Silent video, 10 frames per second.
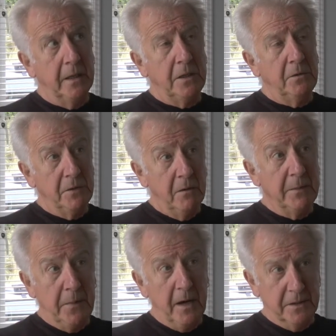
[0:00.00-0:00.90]
you'll know the
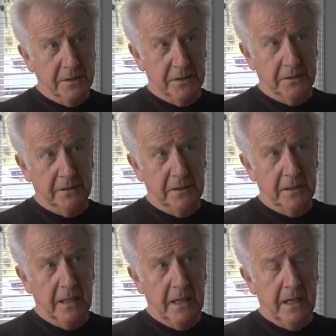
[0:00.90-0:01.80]
person,
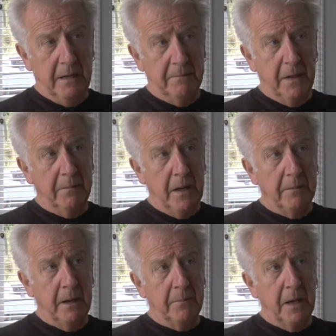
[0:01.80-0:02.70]
mm-hmm. um, a,
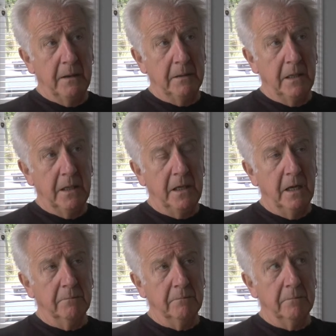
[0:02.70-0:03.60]
a, a, a,
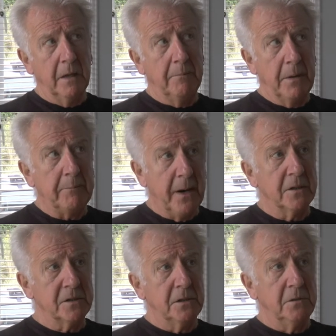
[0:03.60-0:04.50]
young a,
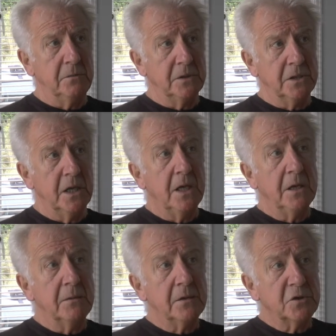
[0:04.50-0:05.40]
person who was
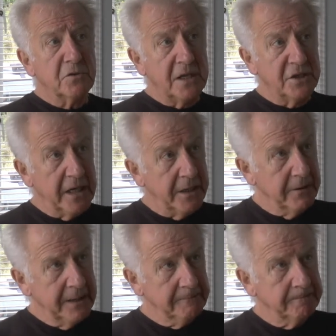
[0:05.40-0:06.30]

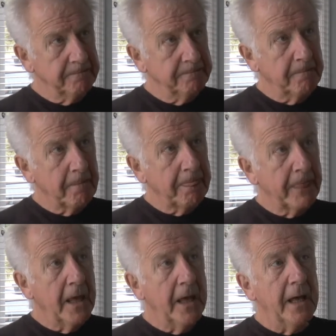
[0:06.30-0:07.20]
transgendering. Okay.
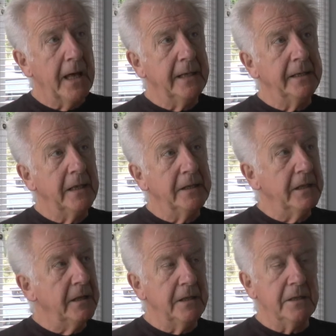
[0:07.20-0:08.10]
And the,
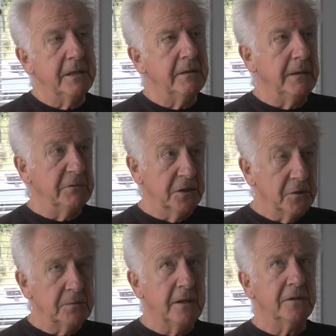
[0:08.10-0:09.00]
the, it was an
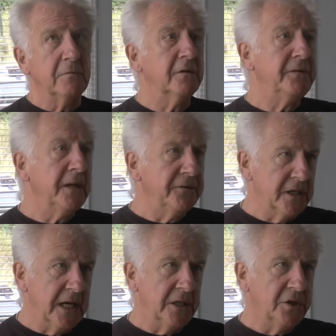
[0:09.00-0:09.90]
autoethnography of
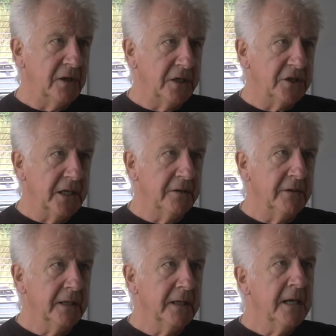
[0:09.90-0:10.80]
tran-
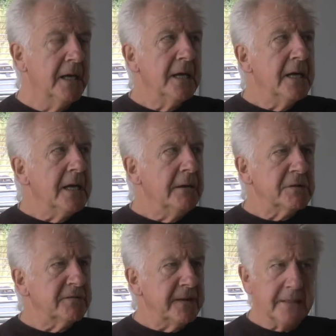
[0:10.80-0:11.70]
transgendering. It was
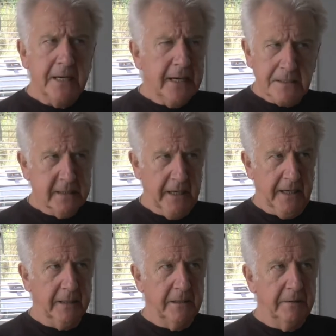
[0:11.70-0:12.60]
fantastic
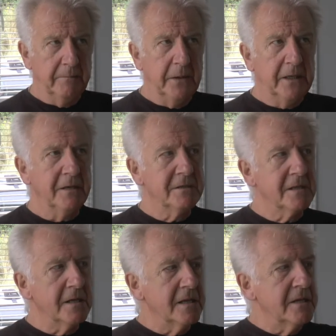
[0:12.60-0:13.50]
mm. because
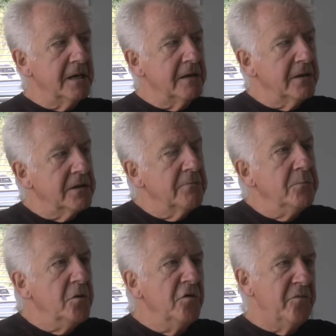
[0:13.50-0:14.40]
the, the
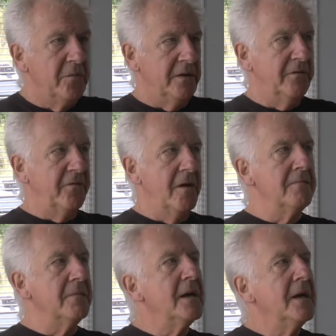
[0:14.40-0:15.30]
movement from